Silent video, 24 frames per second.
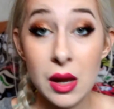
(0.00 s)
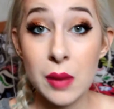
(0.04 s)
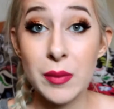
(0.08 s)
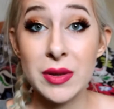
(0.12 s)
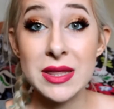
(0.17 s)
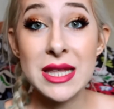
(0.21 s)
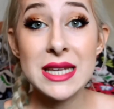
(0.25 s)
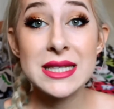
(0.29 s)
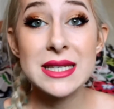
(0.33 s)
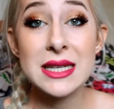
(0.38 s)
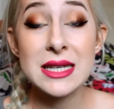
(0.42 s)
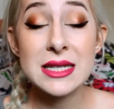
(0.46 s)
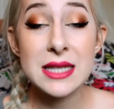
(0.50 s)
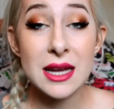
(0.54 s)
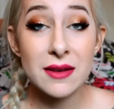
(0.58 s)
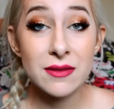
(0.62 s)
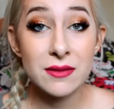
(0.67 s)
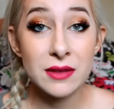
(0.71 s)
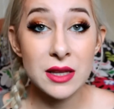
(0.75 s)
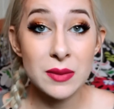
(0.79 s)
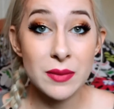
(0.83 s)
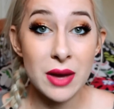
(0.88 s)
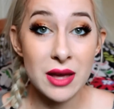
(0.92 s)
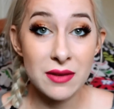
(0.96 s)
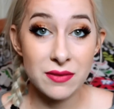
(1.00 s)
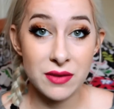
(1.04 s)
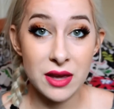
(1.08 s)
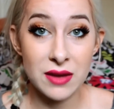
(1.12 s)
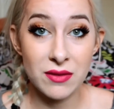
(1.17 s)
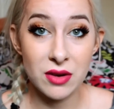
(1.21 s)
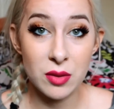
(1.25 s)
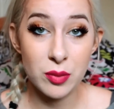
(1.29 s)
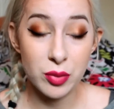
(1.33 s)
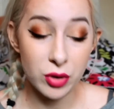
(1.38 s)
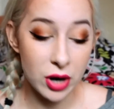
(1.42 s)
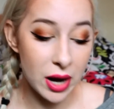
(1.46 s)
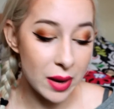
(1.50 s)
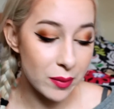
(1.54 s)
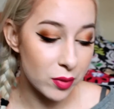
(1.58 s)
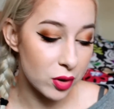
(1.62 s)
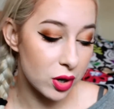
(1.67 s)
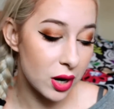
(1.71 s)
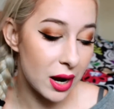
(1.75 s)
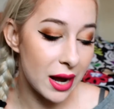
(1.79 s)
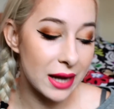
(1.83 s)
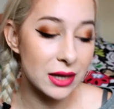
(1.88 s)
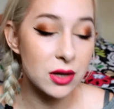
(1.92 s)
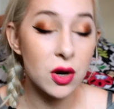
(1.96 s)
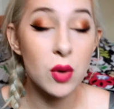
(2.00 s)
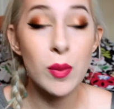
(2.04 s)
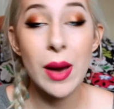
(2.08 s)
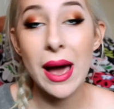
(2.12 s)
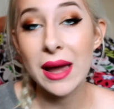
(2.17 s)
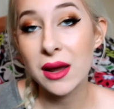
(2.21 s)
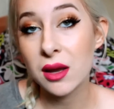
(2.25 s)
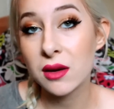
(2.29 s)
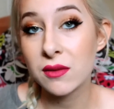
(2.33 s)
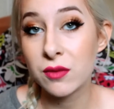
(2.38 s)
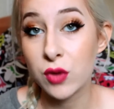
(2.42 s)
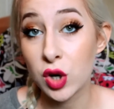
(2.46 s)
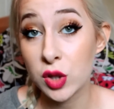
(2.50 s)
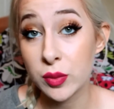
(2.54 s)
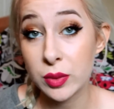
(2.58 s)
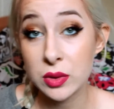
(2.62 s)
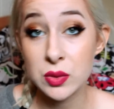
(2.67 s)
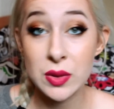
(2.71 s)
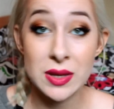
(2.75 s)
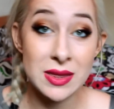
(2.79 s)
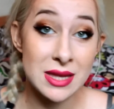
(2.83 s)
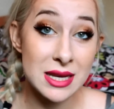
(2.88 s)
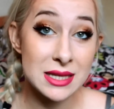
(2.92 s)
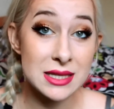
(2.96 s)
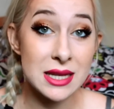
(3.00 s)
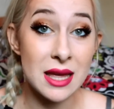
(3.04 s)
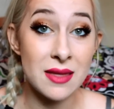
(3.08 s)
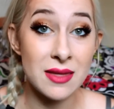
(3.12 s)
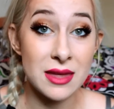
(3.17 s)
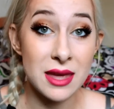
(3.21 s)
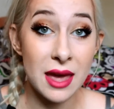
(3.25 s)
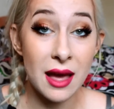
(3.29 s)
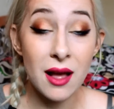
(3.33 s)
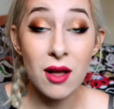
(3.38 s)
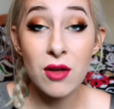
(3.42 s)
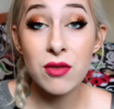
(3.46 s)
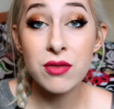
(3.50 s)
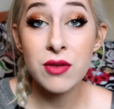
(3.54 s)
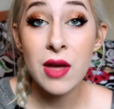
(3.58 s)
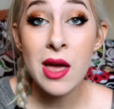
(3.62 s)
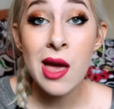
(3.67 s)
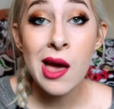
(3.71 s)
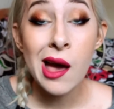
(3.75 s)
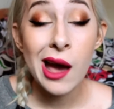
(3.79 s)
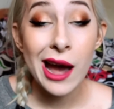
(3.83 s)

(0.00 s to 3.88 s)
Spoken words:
but this is definitely my favorite primer. I go back and forth between this and the e.l.f.